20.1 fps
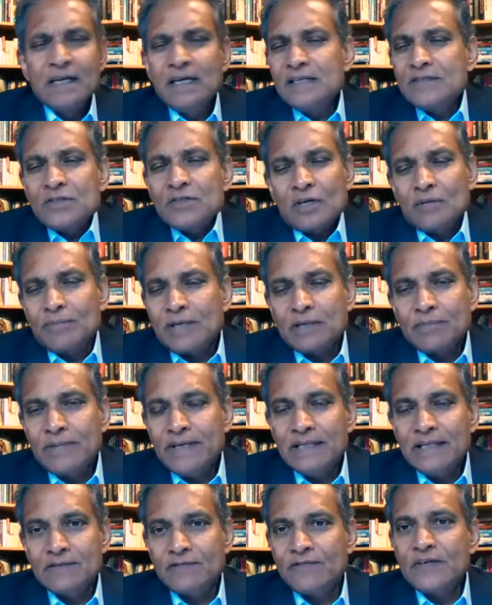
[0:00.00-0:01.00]
It's not about
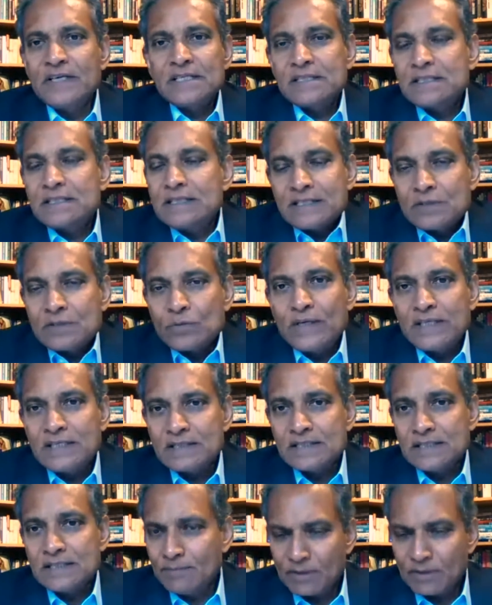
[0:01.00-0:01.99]
being the first, let's wait and
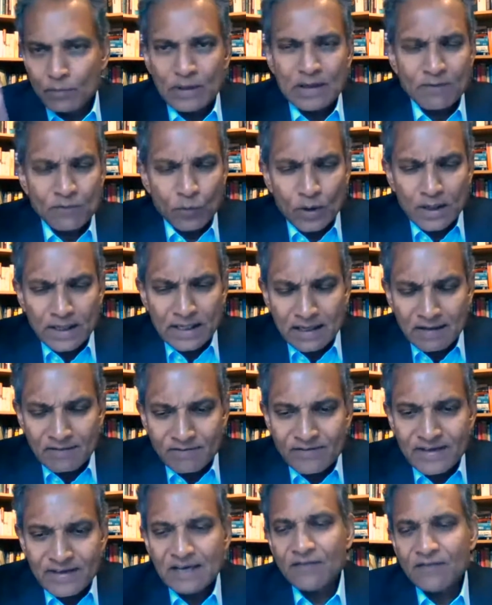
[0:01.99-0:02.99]
see, but we are working
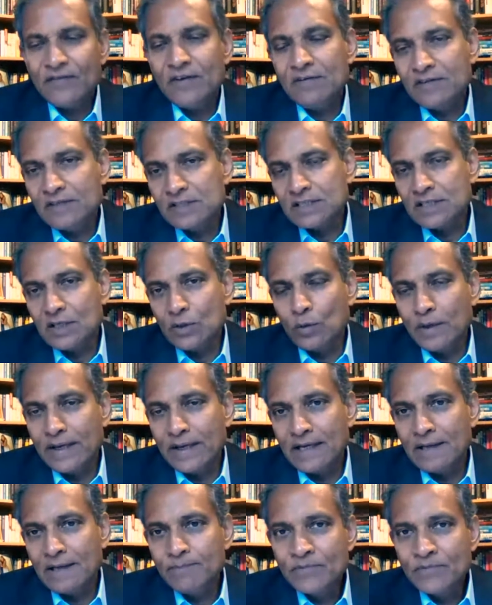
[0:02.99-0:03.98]
very feverishly
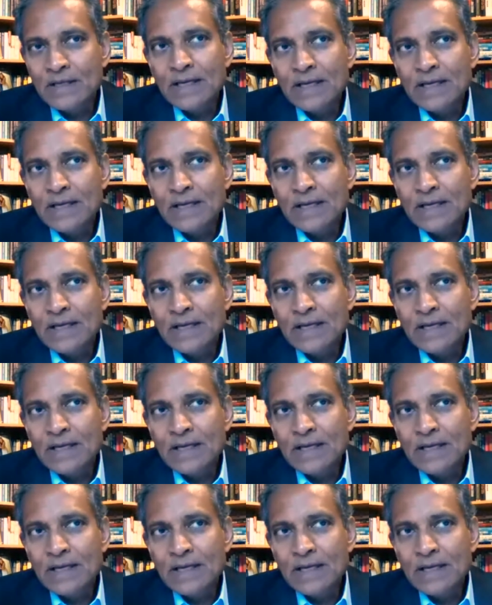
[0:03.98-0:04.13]
away